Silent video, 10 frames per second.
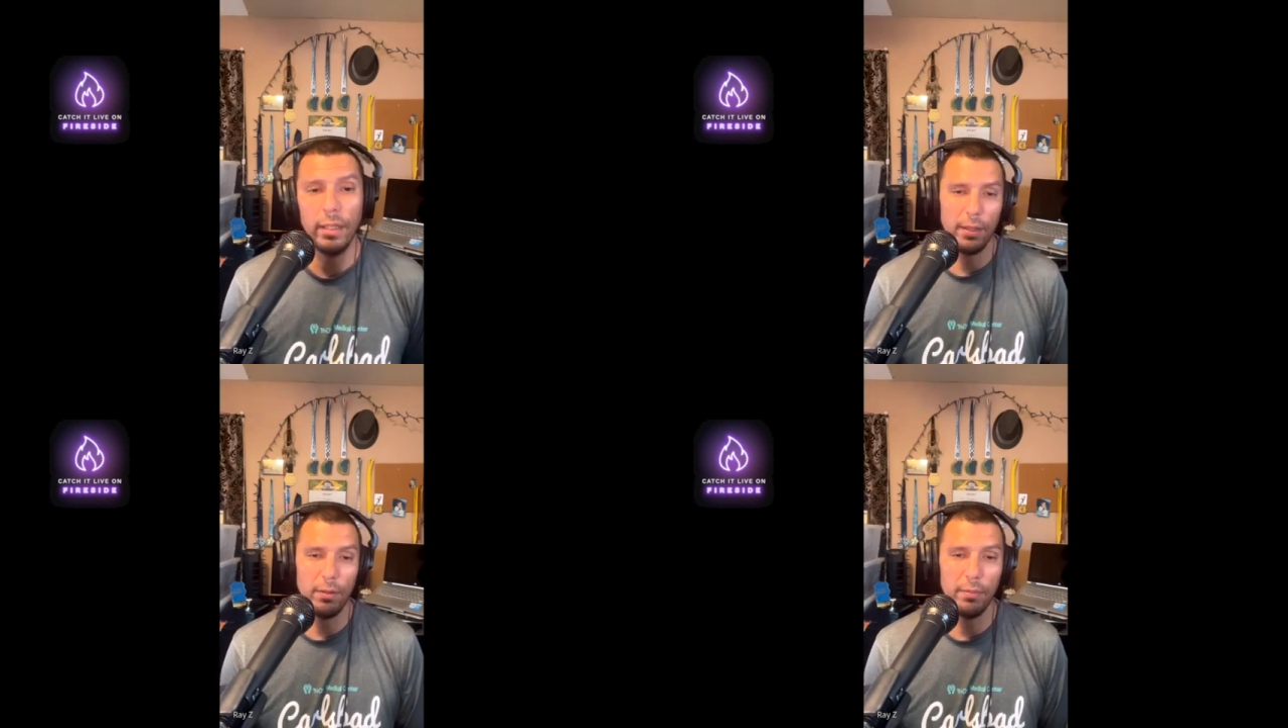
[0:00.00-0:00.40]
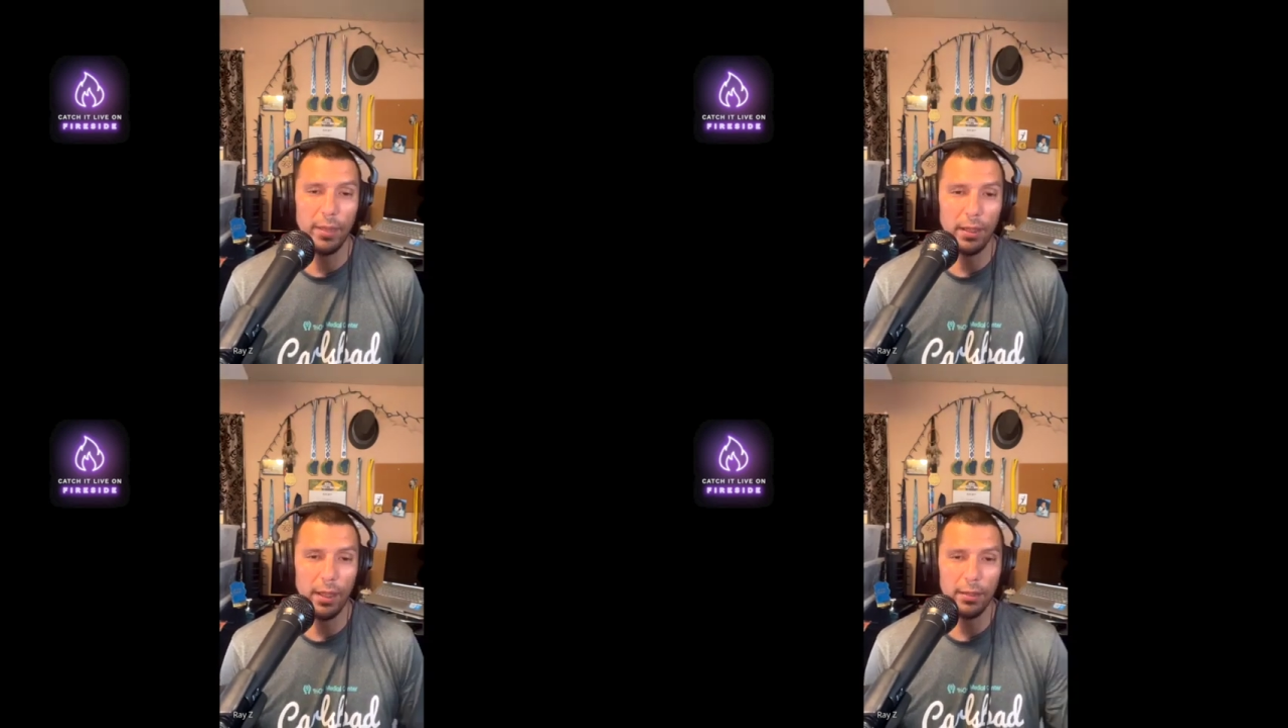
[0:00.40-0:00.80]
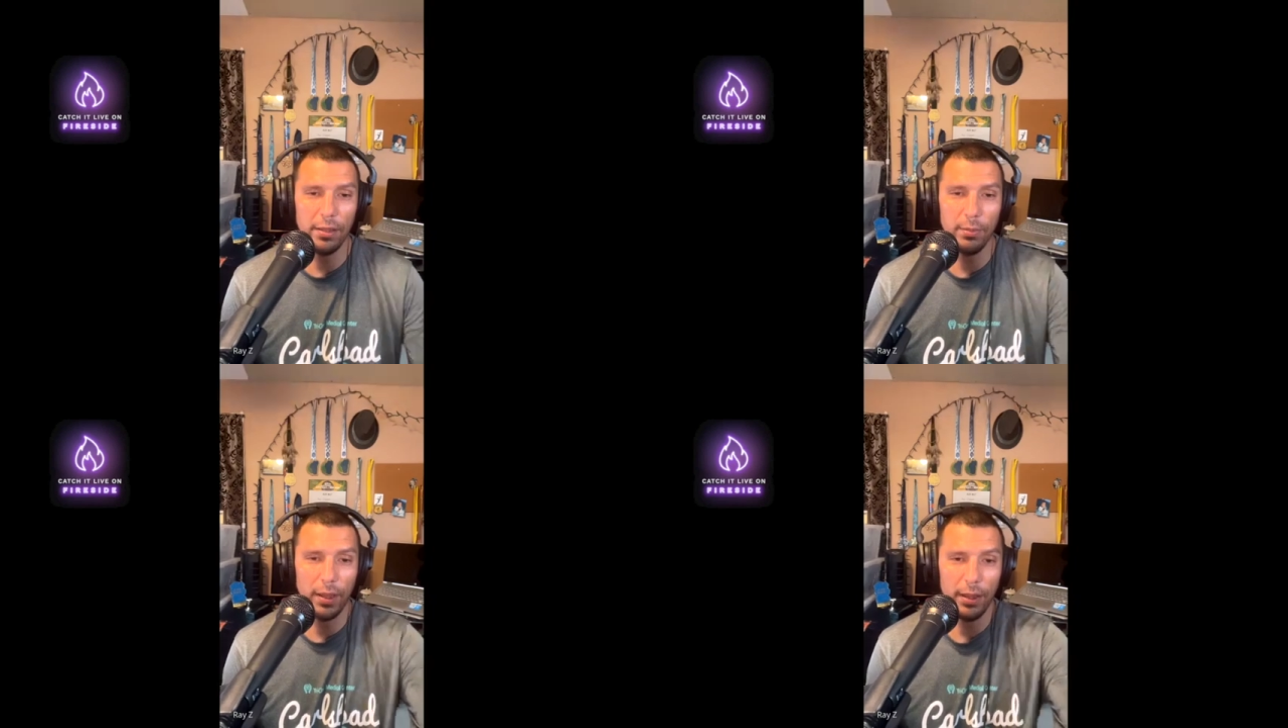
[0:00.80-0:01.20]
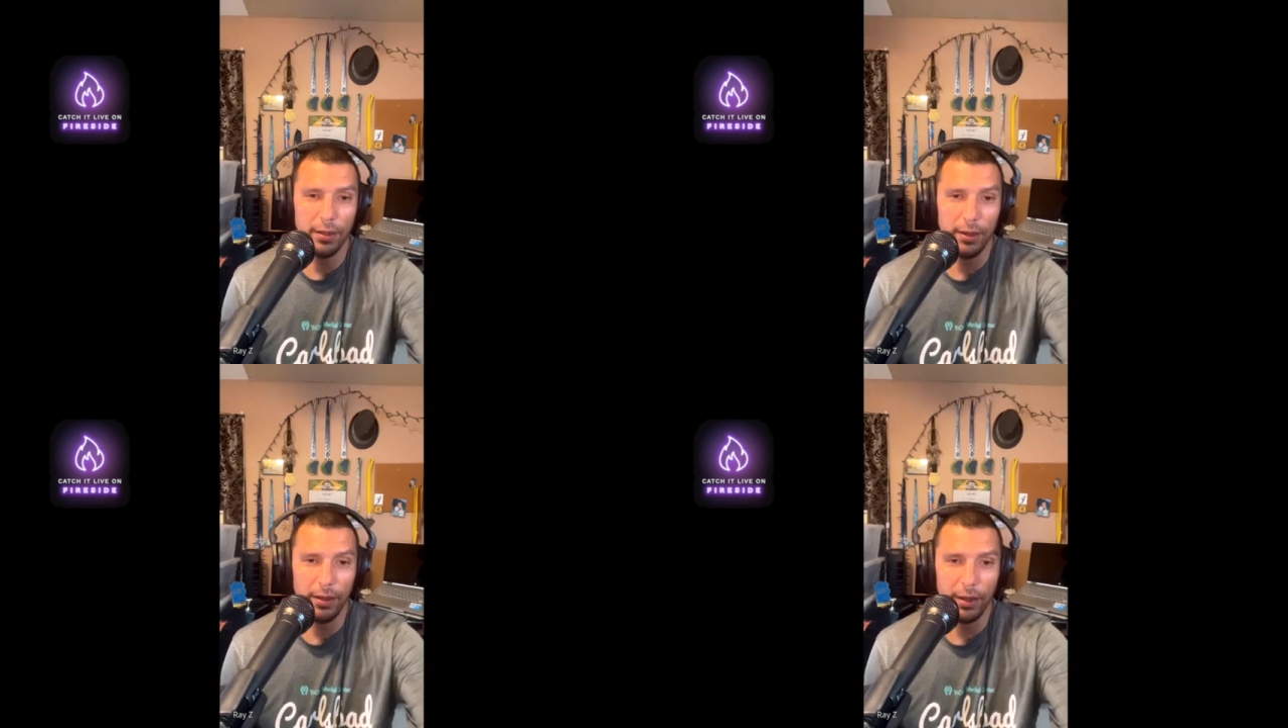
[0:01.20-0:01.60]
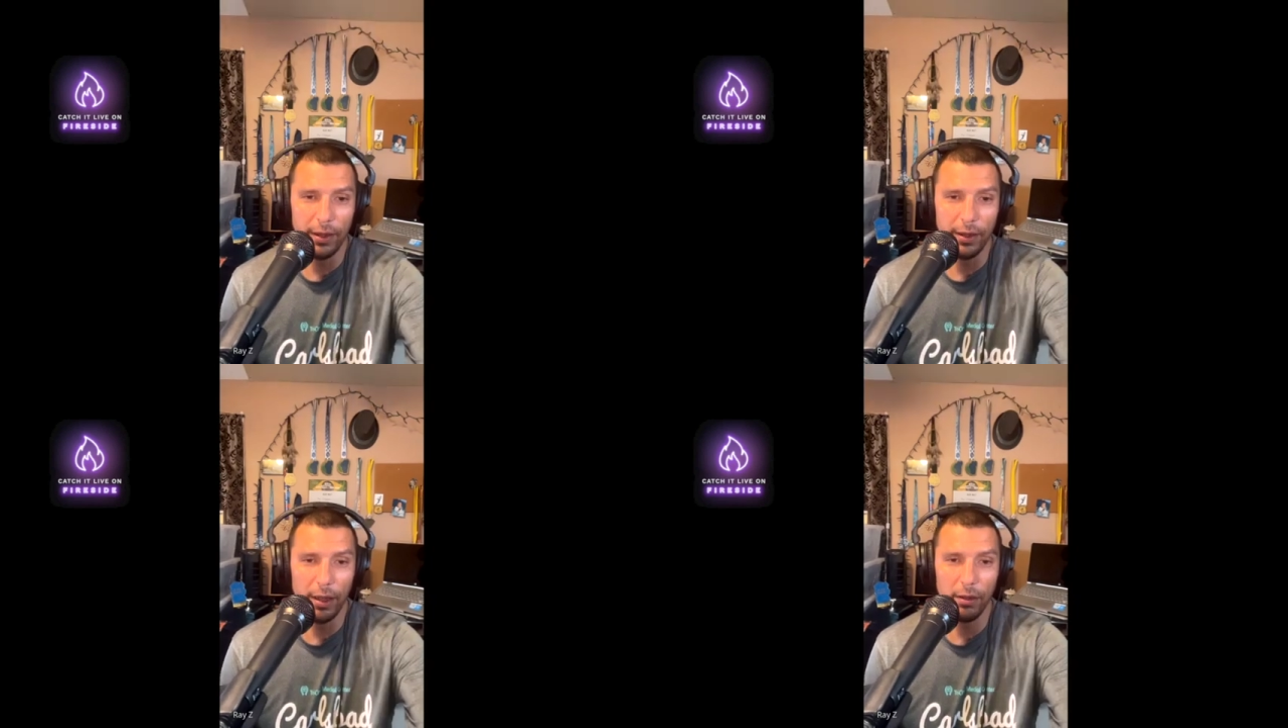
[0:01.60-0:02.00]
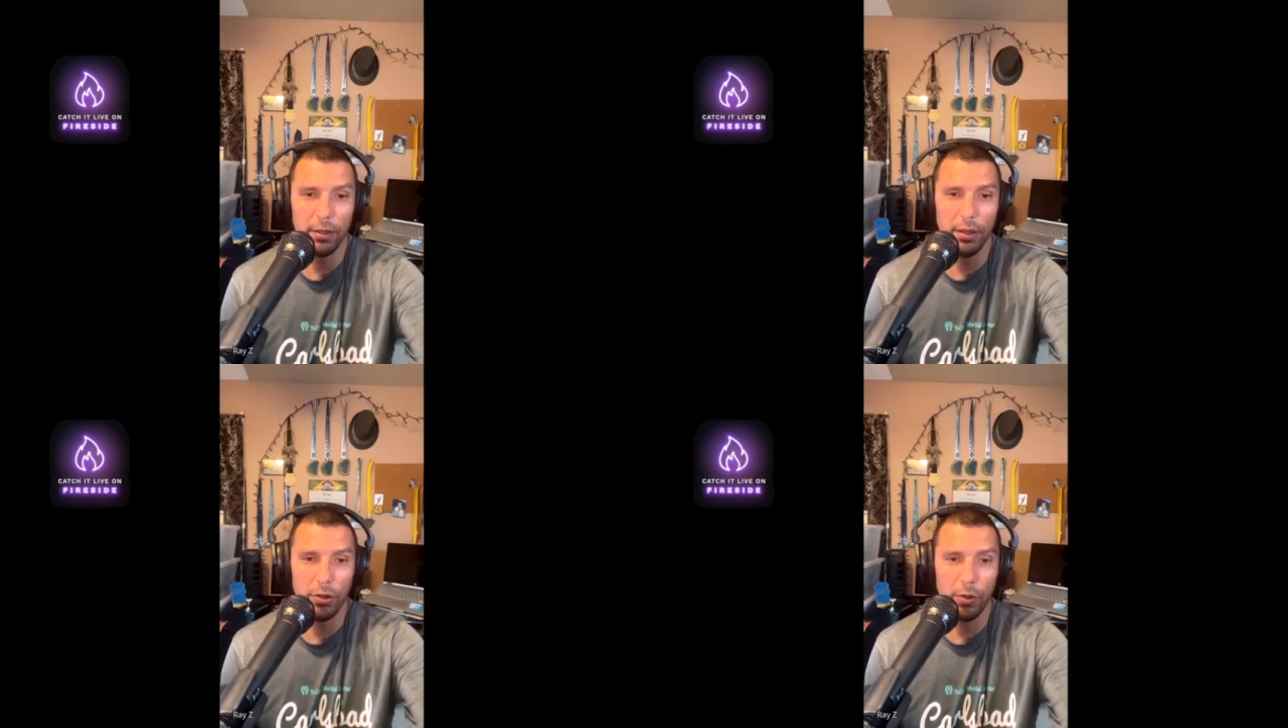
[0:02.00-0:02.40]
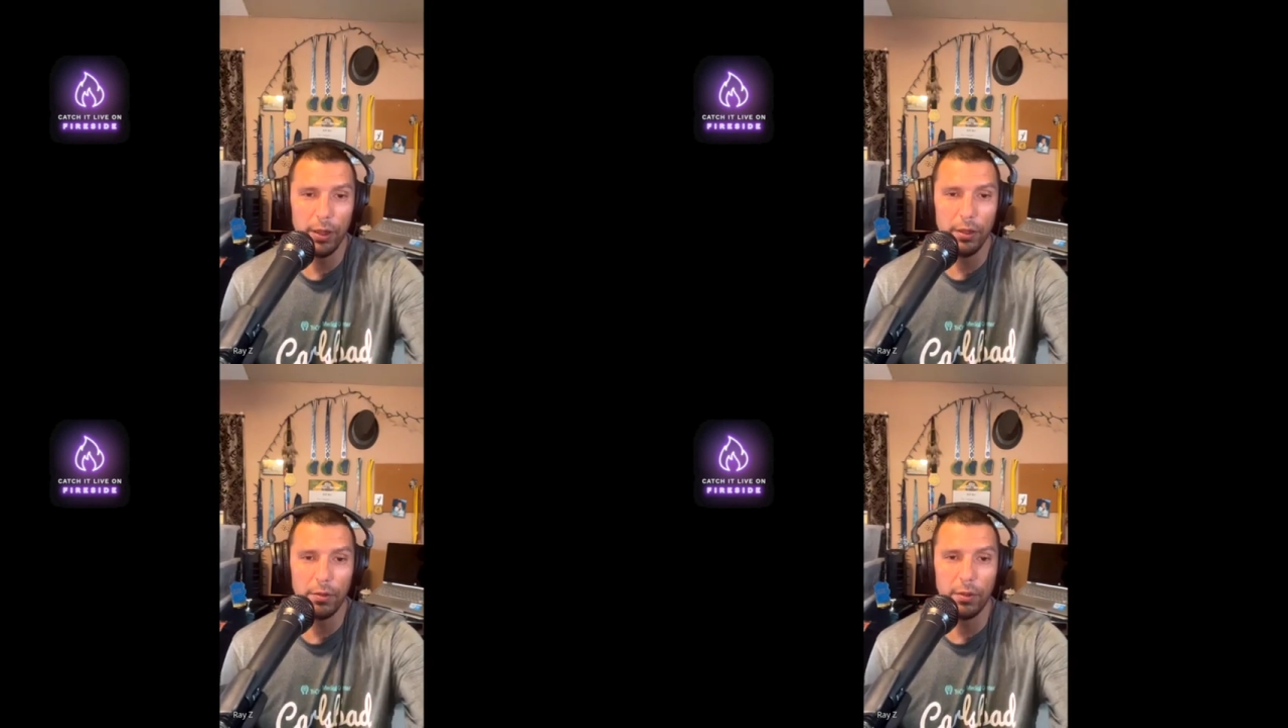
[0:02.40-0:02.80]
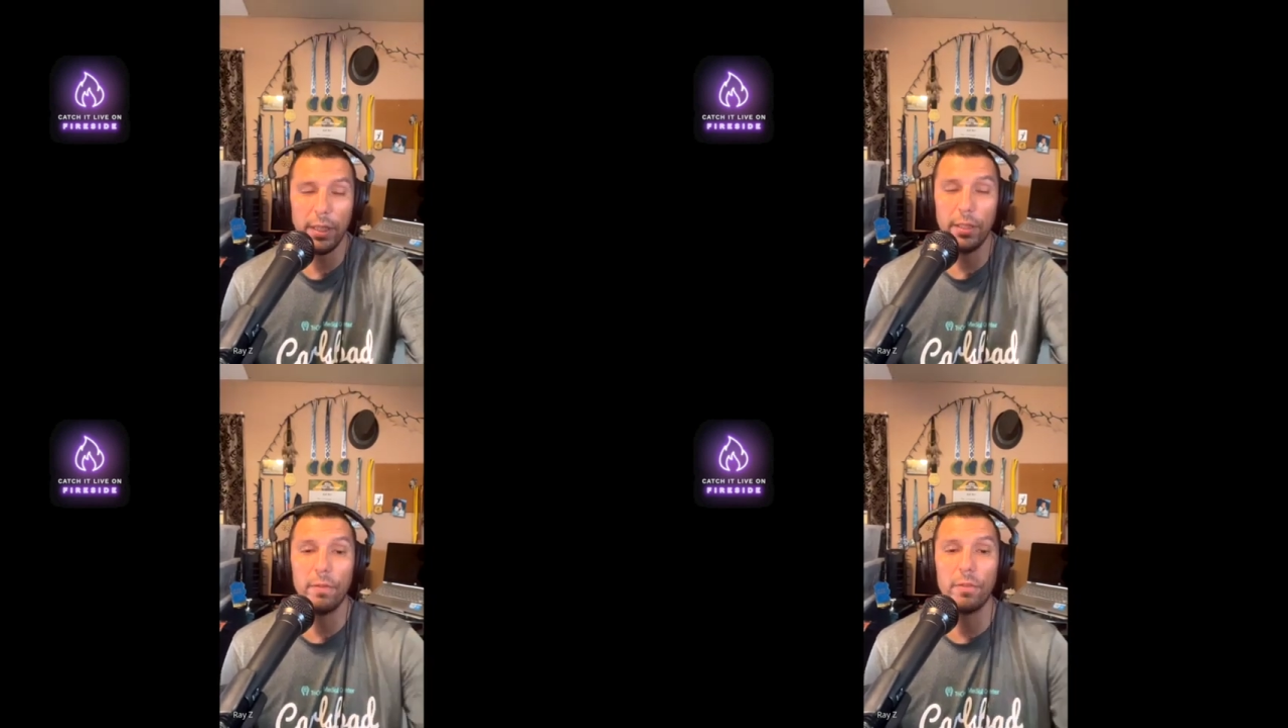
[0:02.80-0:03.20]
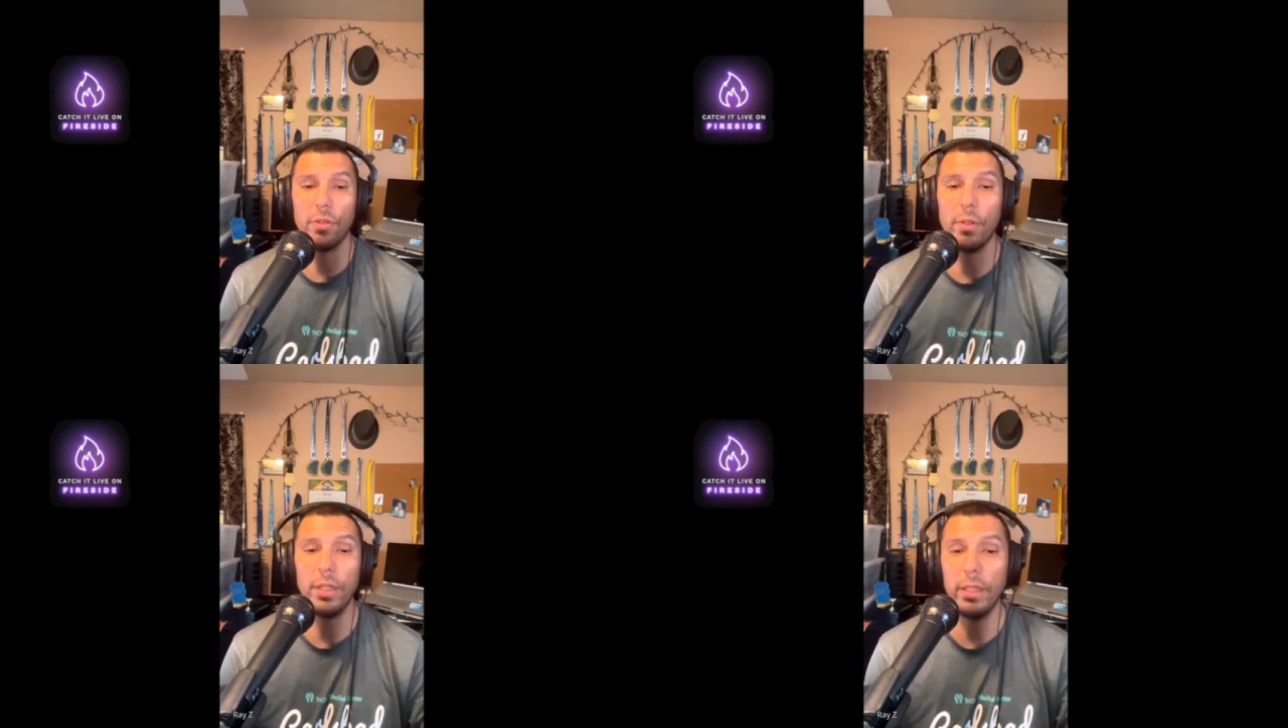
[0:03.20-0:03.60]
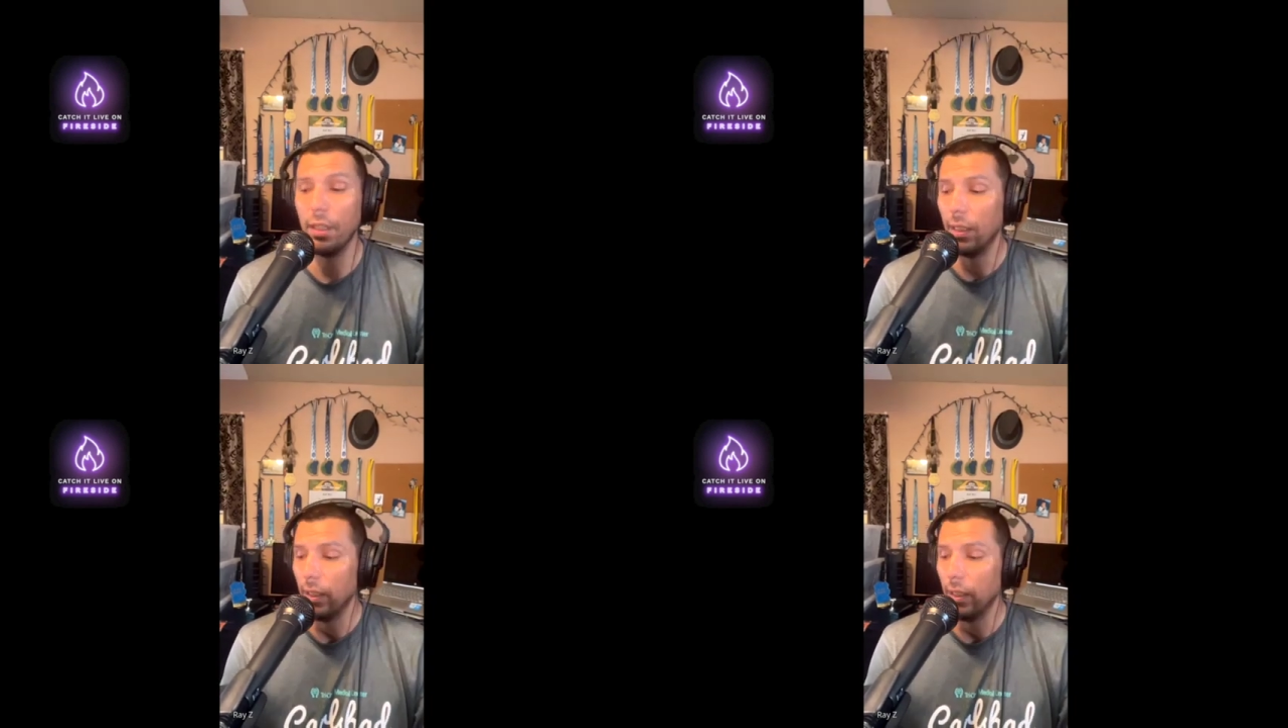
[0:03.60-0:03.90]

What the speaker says: I don't have my glasses, but I think Kelsey joined. So thank you for joining.